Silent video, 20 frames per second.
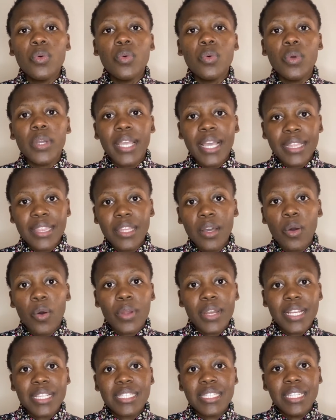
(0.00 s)
get the
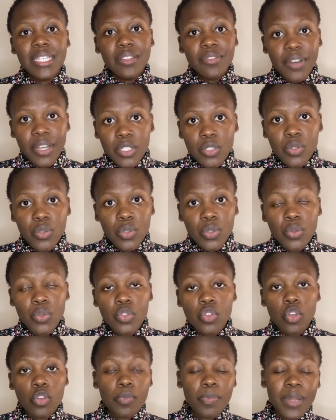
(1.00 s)
orders delivered to you.
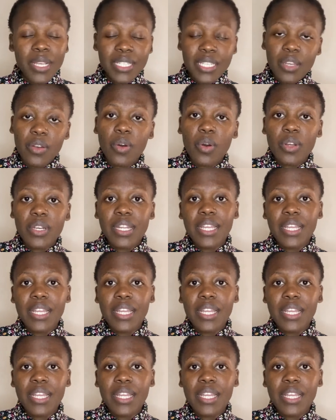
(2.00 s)
So you place an order,